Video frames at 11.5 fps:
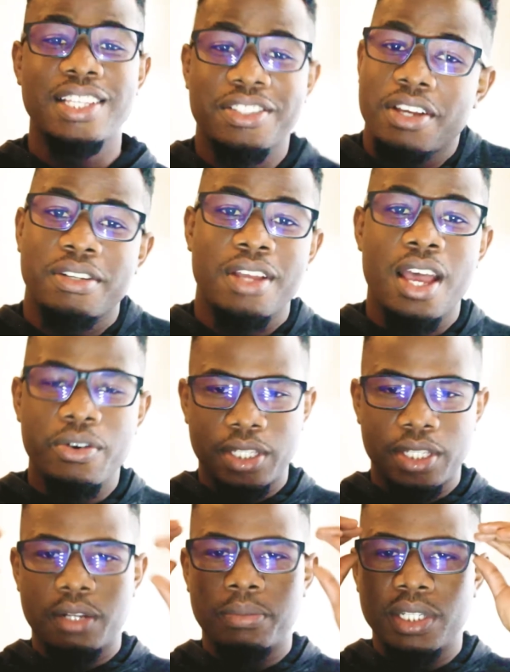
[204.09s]
So I was
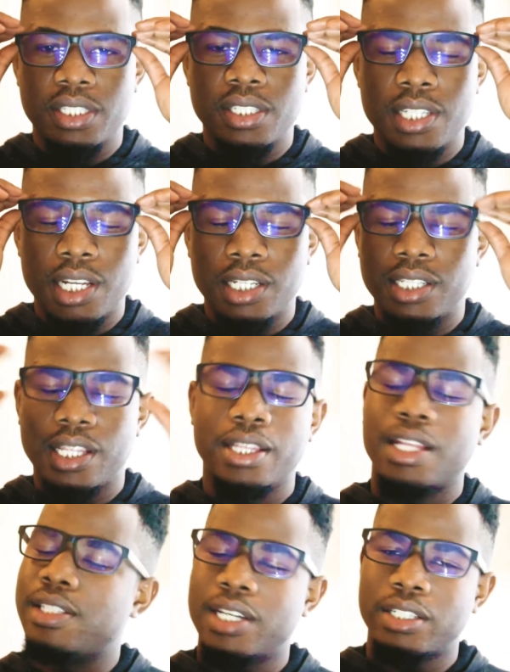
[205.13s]
adamant in telling her
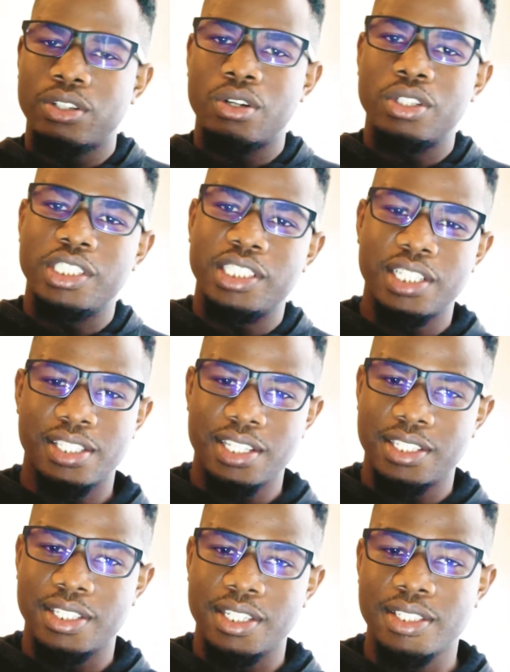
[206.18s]
that technology doesn't
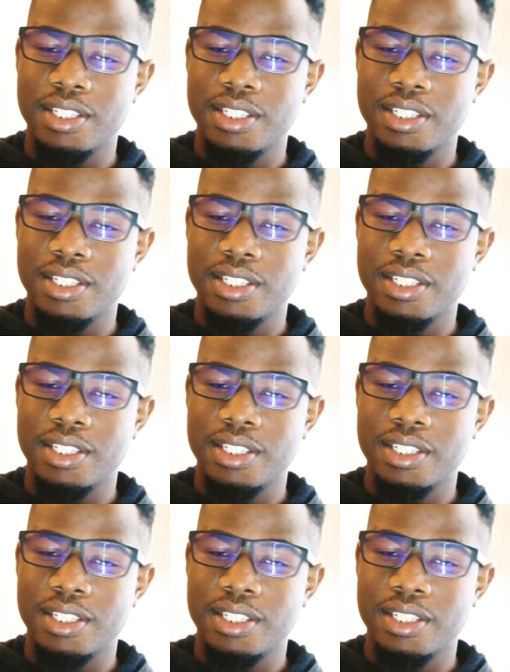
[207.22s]
exist.